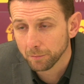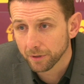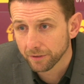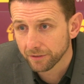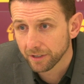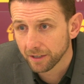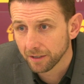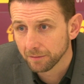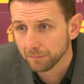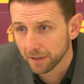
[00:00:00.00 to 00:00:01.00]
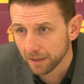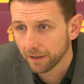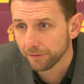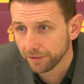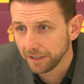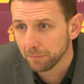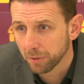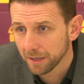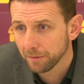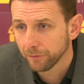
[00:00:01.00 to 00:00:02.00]
but I've seen him
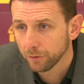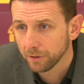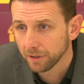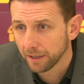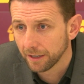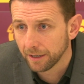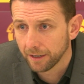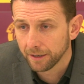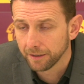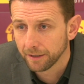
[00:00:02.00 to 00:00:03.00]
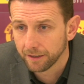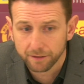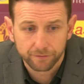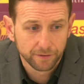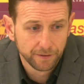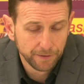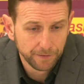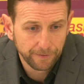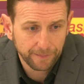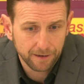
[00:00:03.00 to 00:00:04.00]
play before, and I've
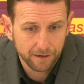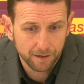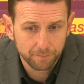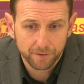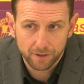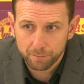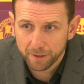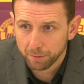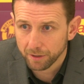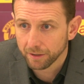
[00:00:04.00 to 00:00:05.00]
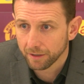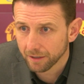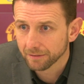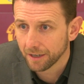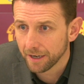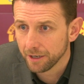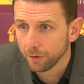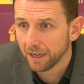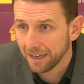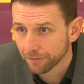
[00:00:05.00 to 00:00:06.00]
there are people that I know
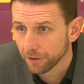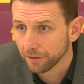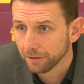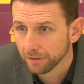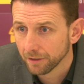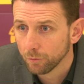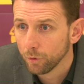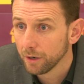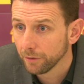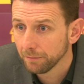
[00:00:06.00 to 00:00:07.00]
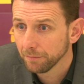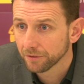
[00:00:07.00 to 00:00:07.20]
that have gone and worked with him.